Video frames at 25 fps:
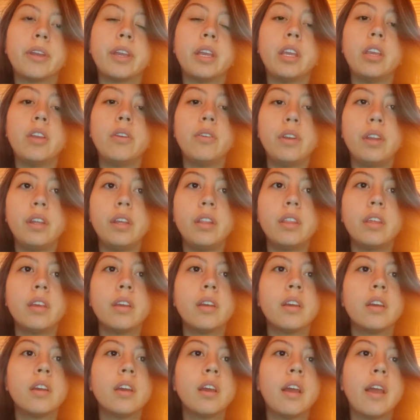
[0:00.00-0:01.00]
per unit
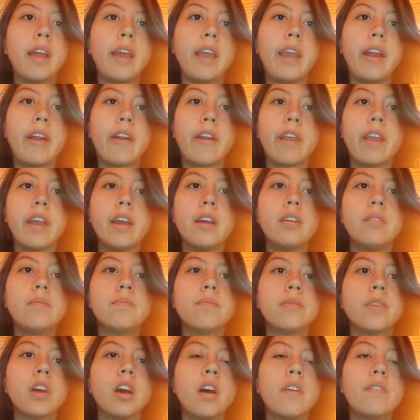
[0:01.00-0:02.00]
area
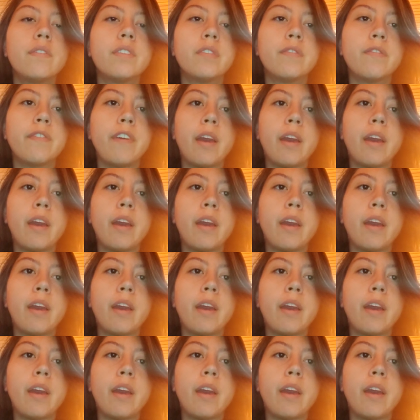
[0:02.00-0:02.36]
of the